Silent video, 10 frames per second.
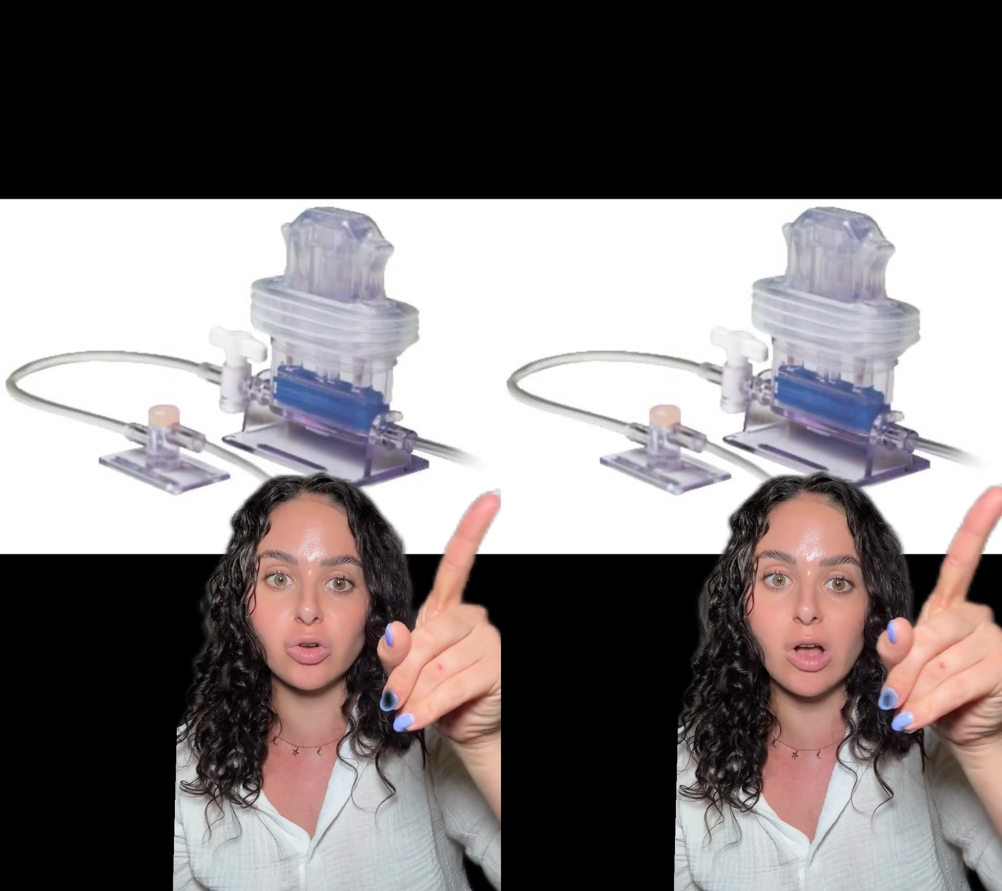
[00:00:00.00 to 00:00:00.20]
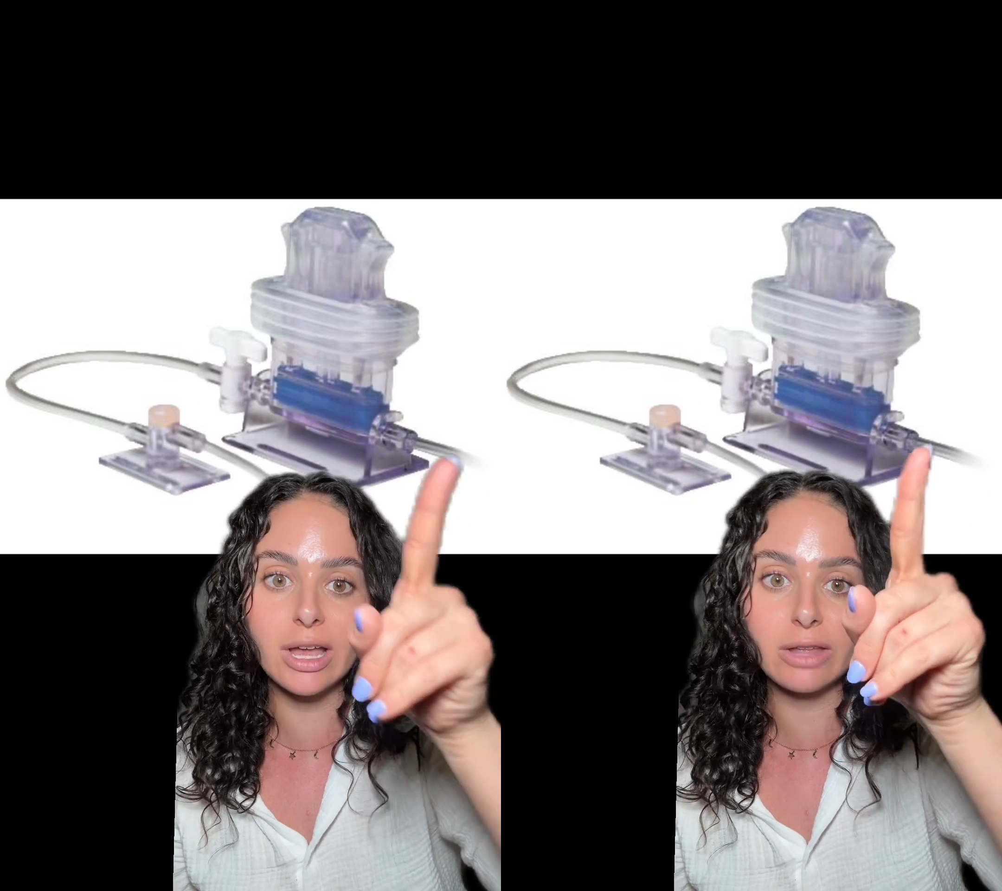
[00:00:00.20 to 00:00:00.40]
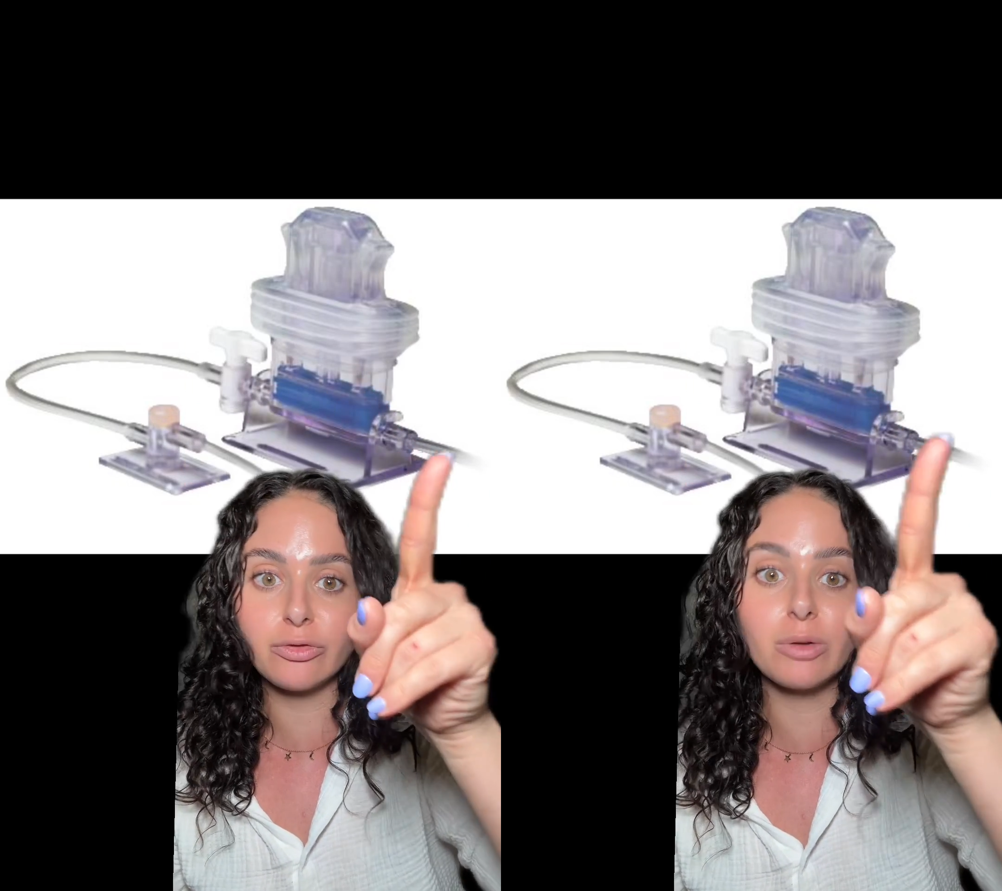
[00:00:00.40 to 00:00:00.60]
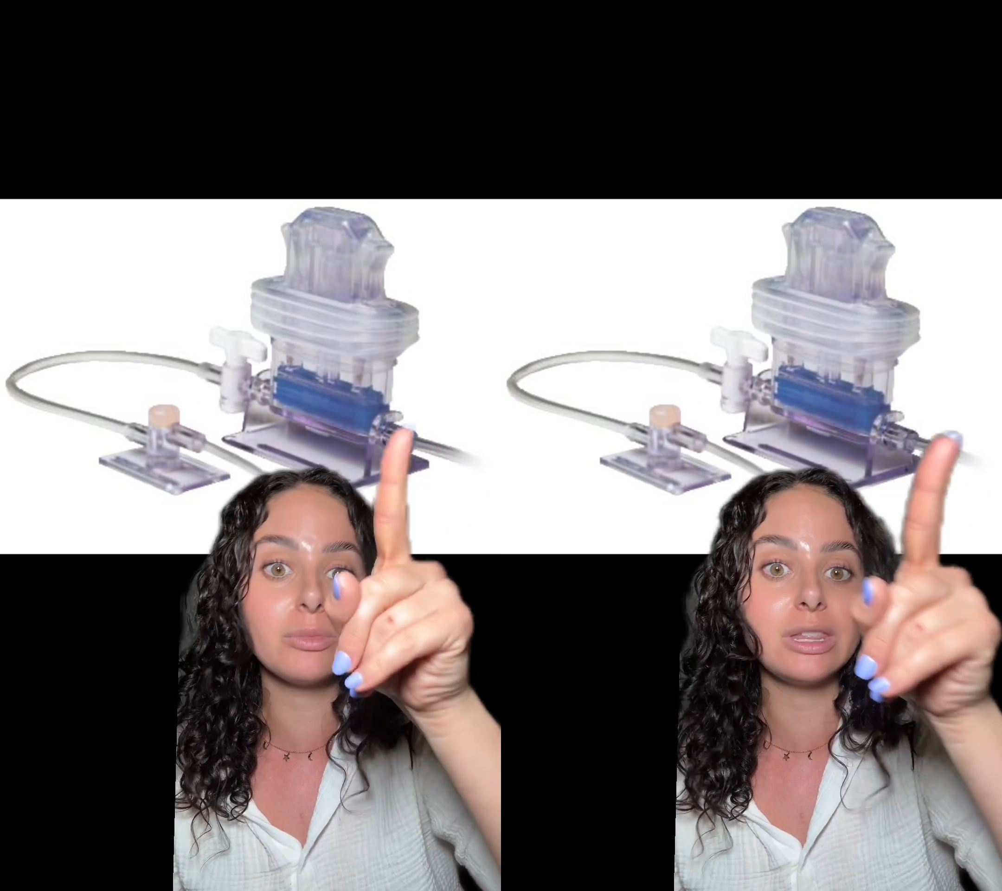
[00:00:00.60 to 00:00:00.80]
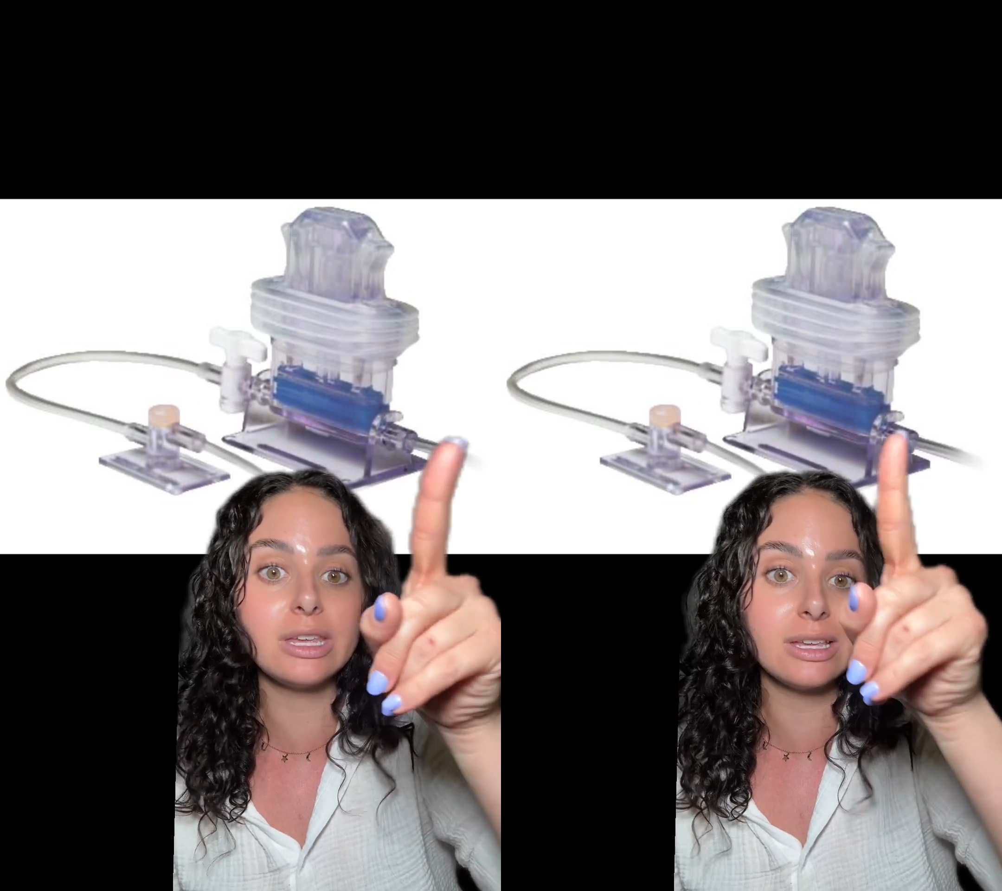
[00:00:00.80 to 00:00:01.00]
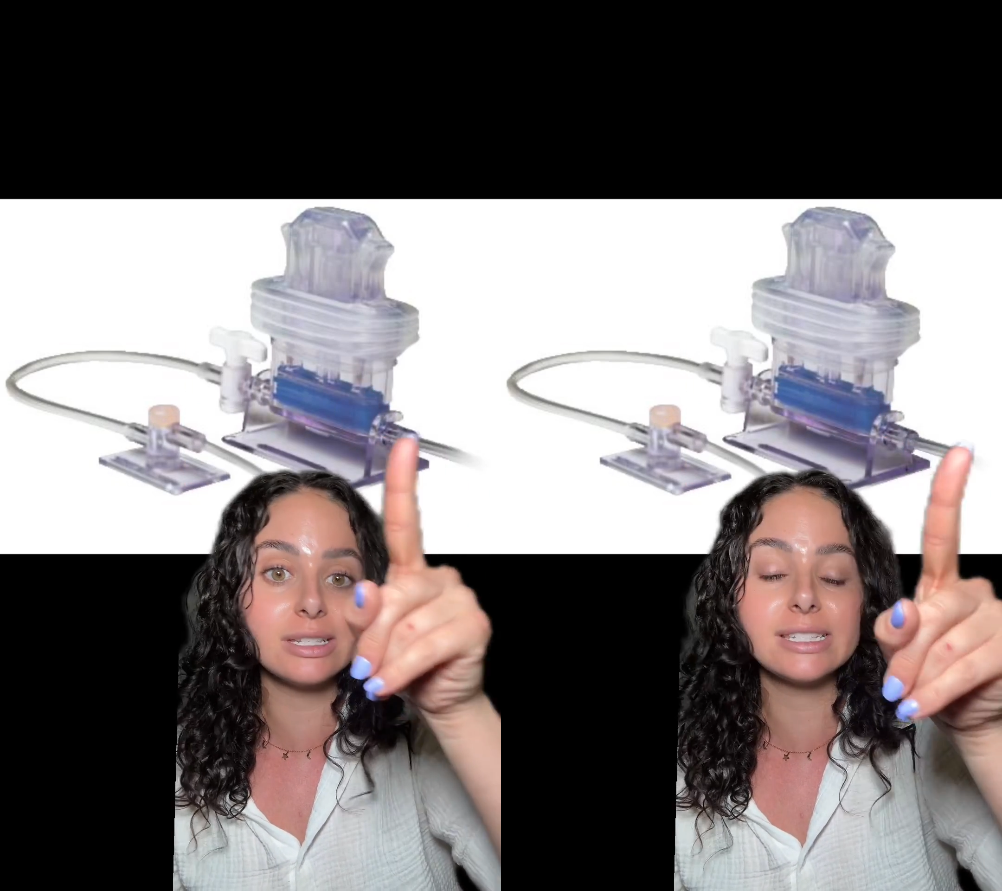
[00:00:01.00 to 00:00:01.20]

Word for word: drawing it from the